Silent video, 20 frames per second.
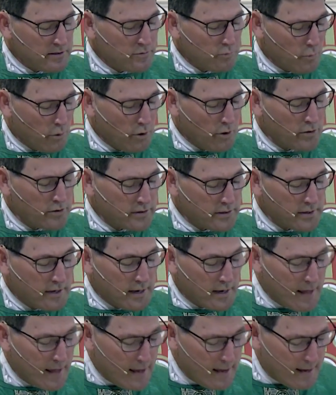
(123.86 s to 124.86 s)
words
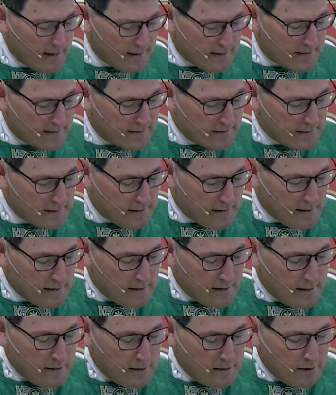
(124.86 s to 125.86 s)
today is,
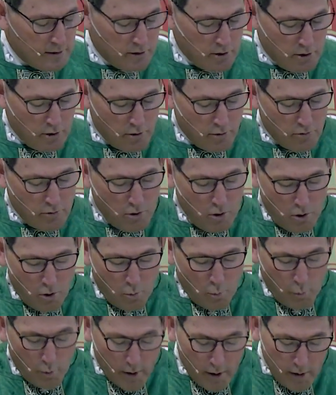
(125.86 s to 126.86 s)
you know,
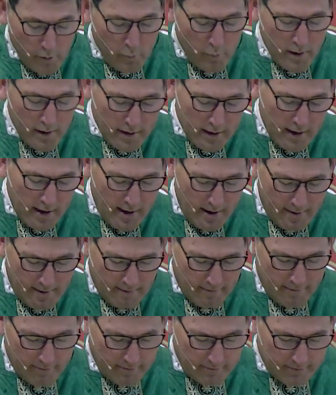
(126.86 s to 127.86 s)
when we
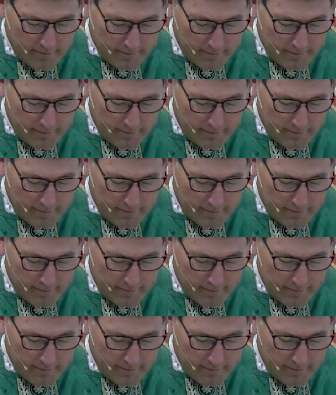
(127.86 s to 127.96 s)
give,